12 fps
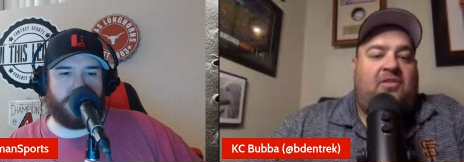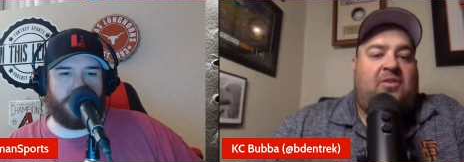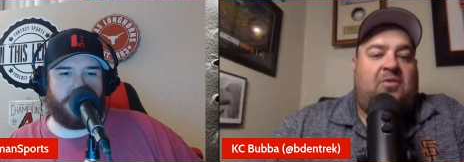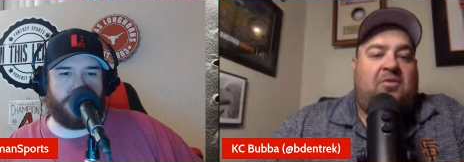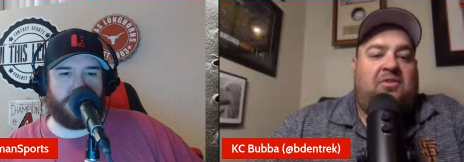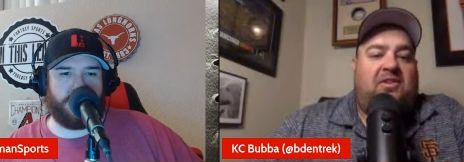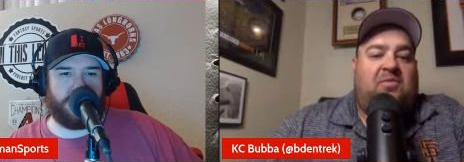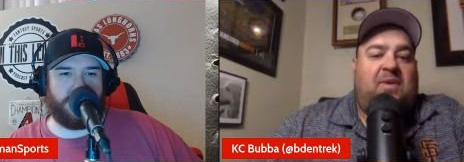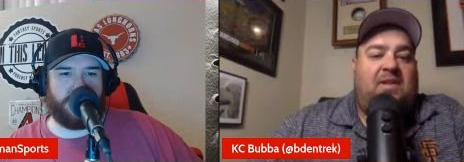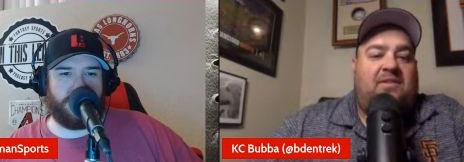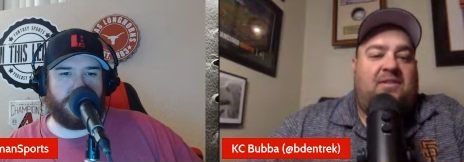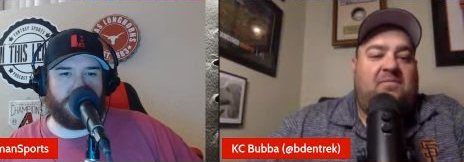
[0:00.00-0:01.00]
Speaker 1: Soto's
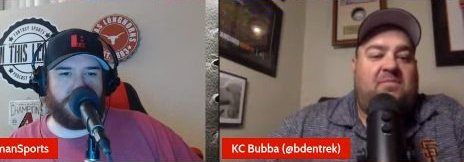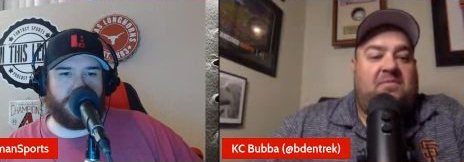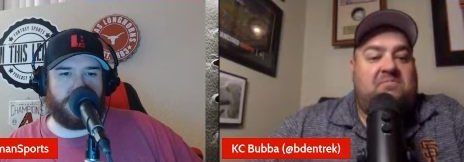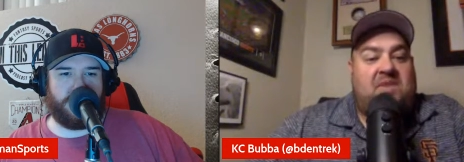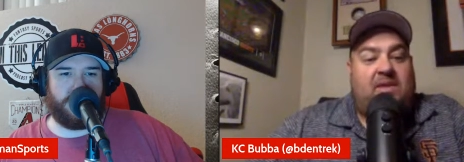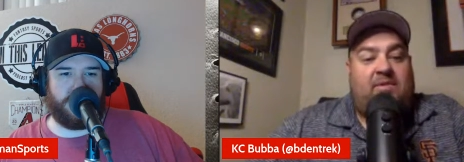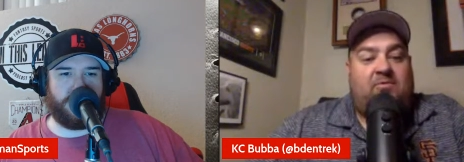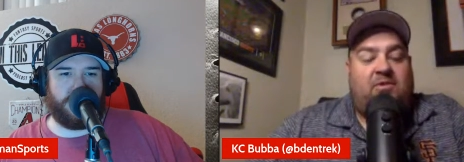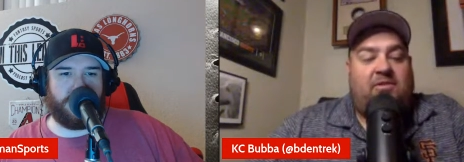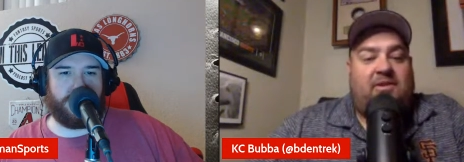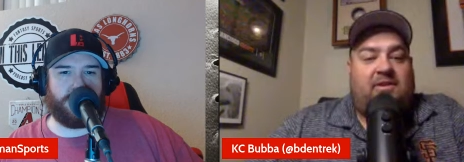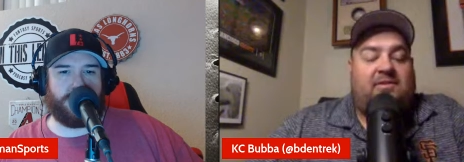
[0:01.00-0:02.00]
expensive, but maybe
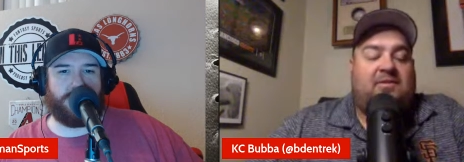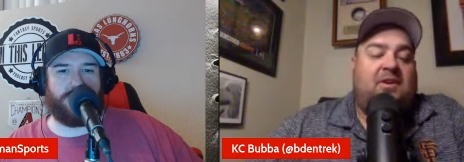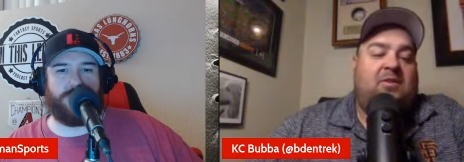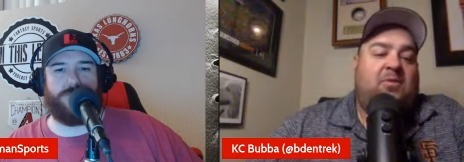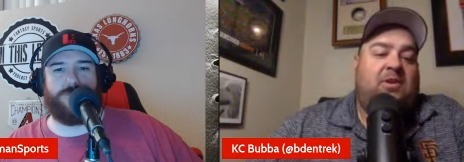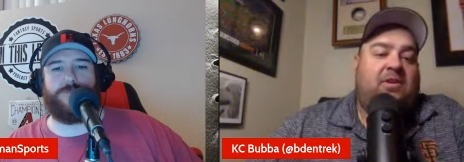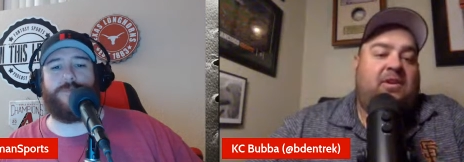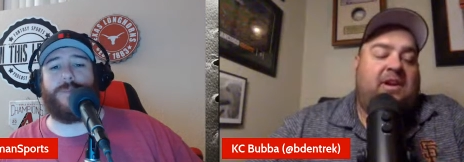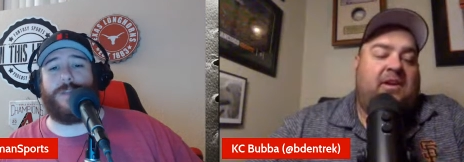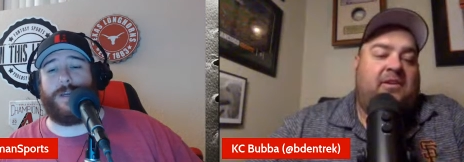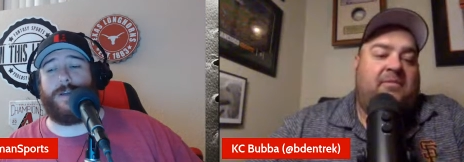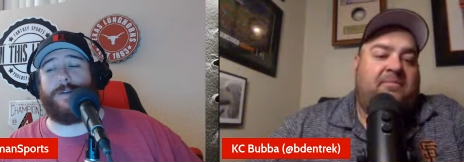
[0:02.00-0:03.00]
worth it. Uh, what are you looking
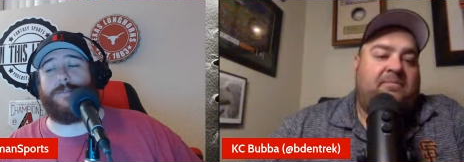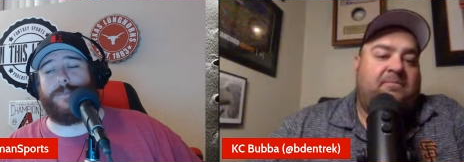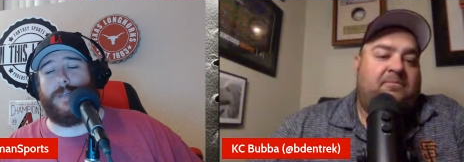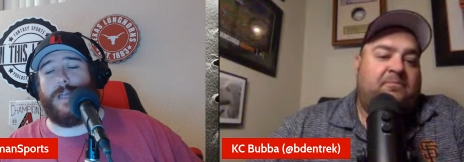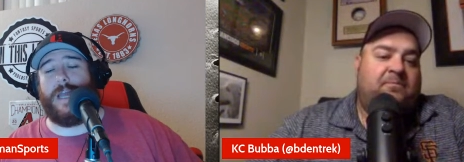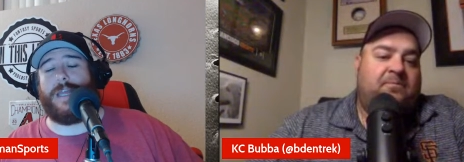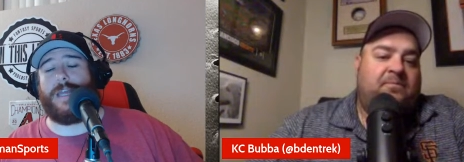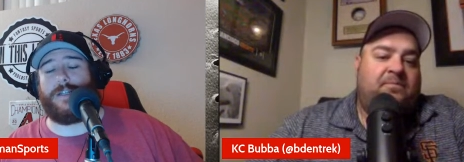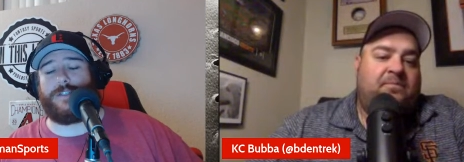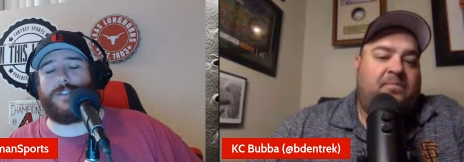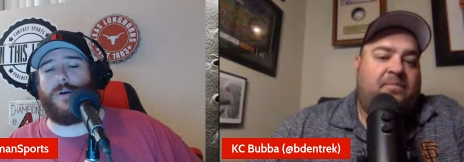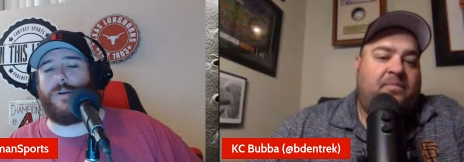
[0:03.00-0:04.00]
at here? Yeah,
Speaker 2: yeah
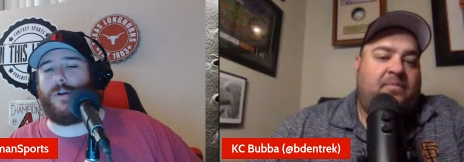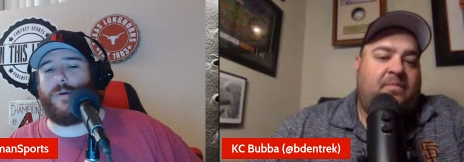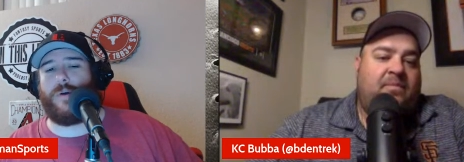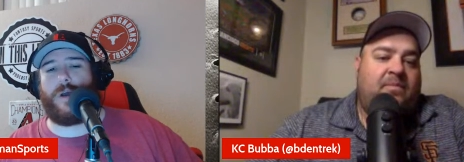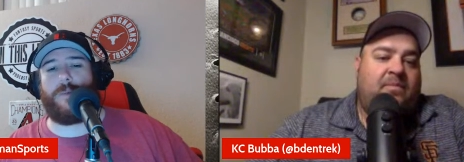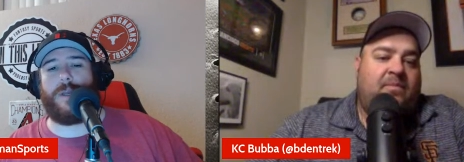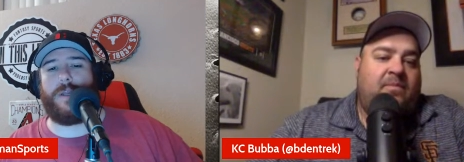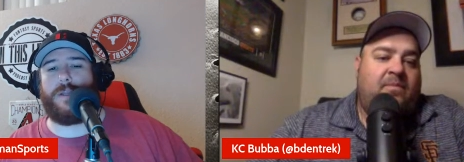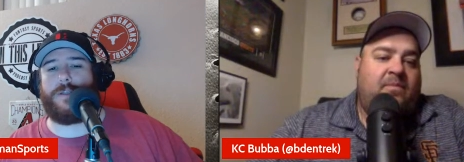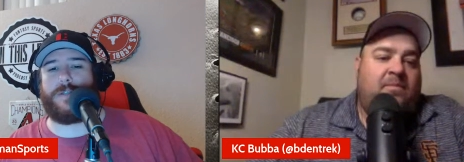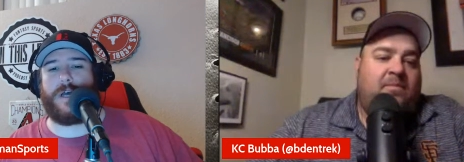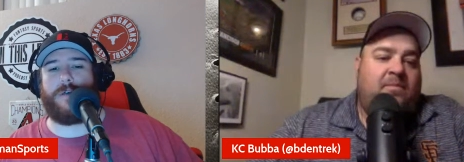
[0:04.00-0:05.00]
Soto, I mean,
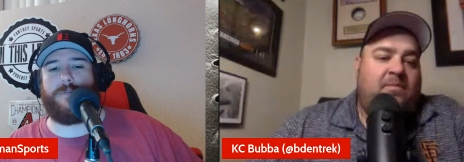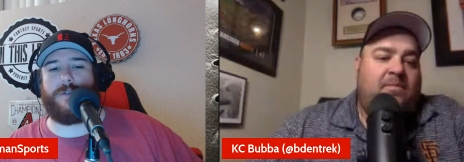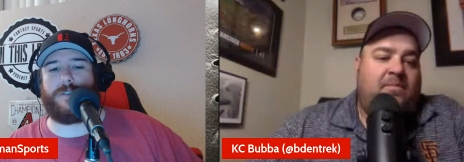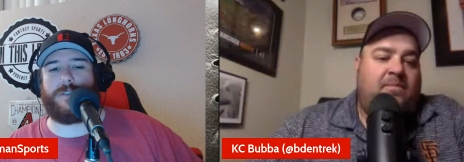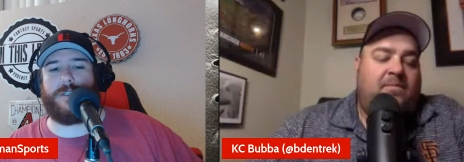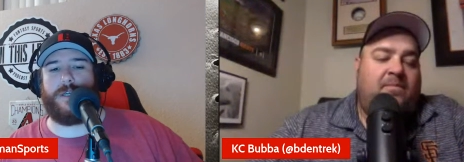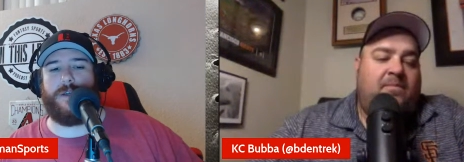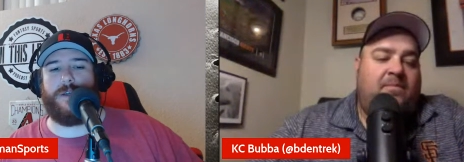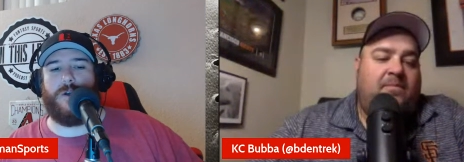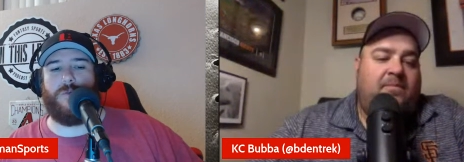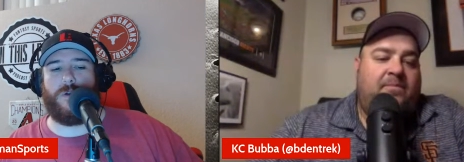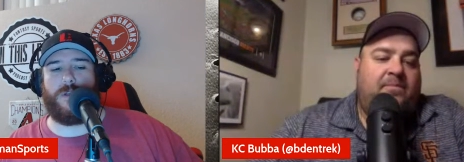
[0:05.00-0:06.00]
is obviously
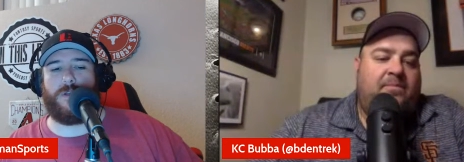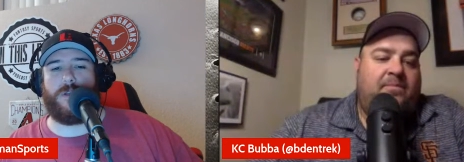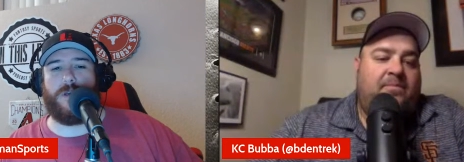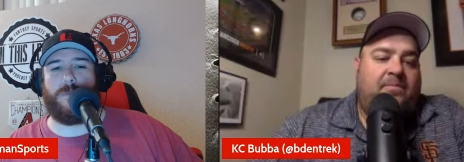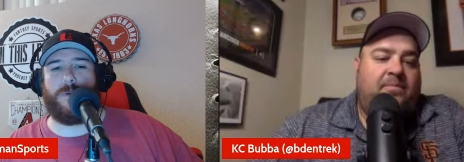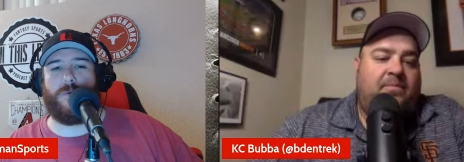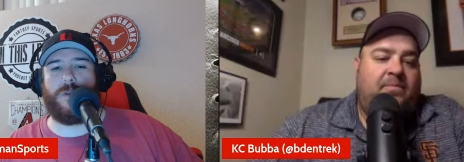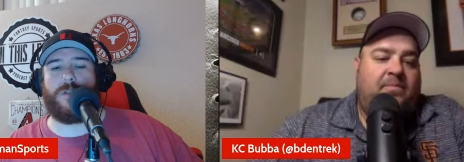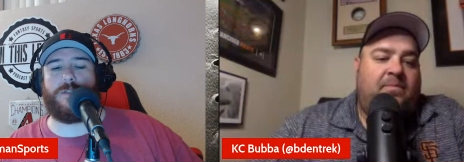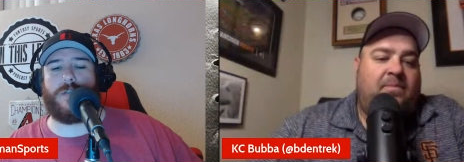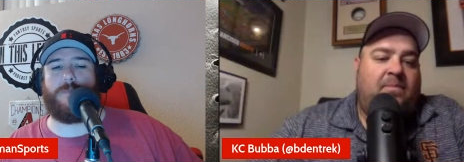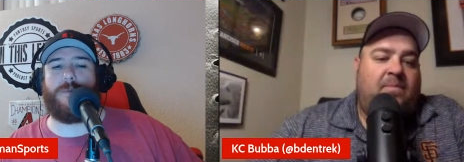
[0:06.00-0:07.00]
one of going to be one of
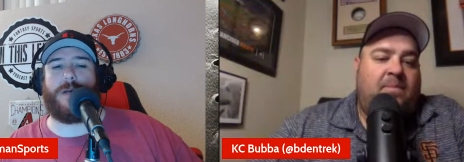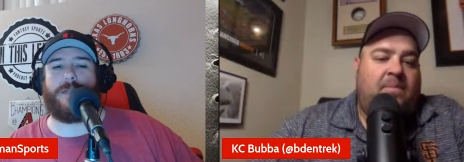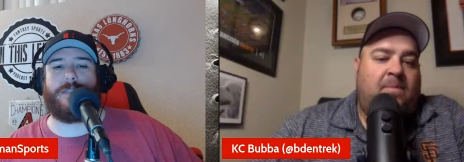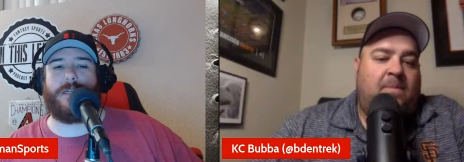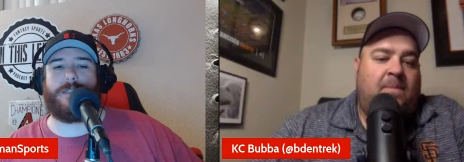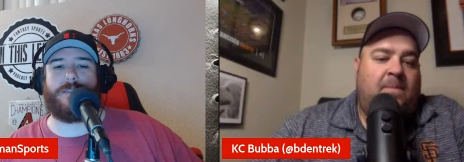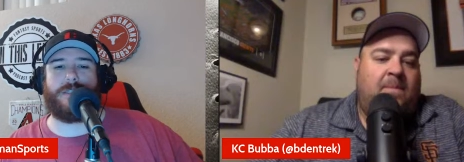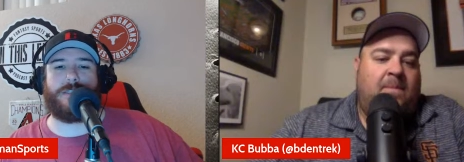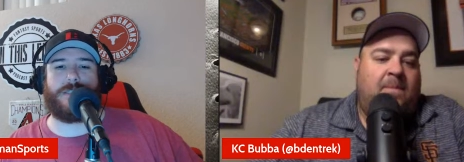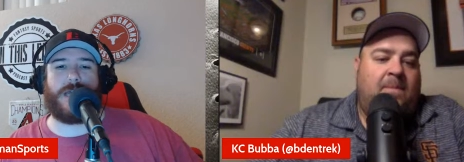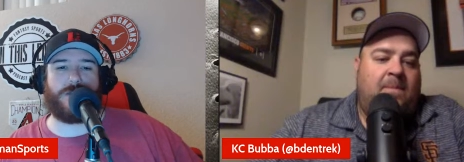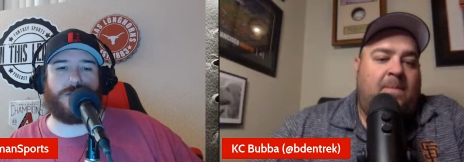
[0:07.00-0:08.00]
the top buys today.
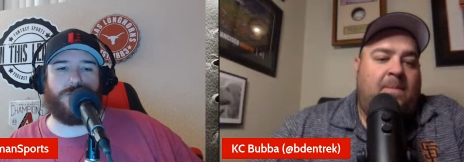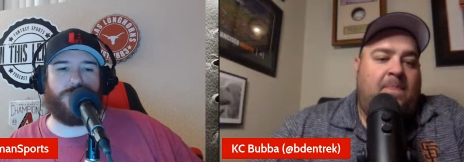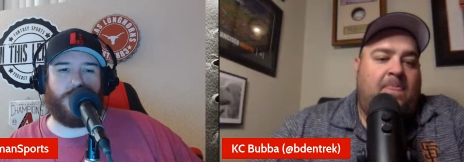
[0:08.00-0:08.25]
6,000,